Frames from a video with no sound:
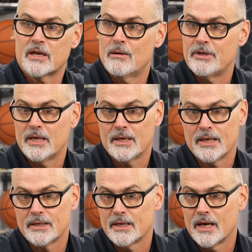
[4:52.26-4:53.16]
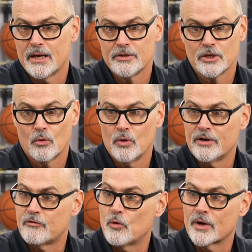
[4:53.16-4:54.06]
come in and uh, you know
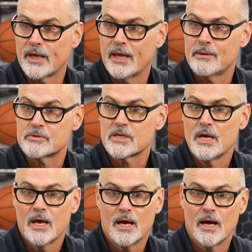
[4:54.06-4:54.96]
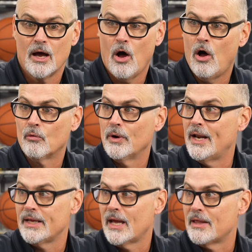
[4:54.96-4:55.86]
win four games uh,
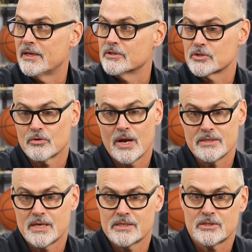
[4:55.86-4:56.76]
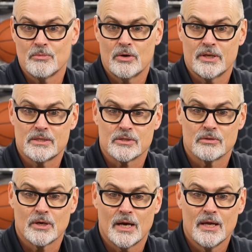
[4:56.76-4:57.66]
already. I think is a great testimony
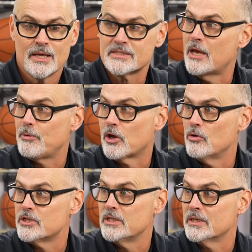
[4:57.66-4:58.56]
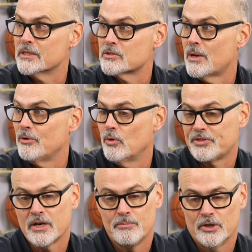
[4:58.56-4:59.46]
to uh, type of coach he is. I mean,
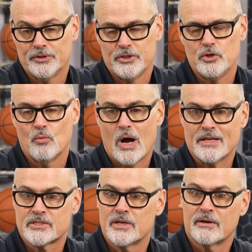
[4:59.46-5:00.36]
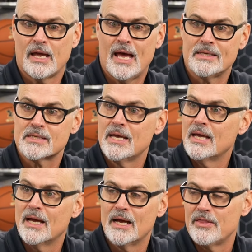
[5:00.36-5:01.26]
what they're building. You watch their guys;
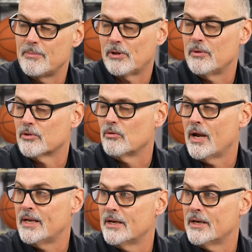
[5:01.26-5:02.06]
uh, they play with great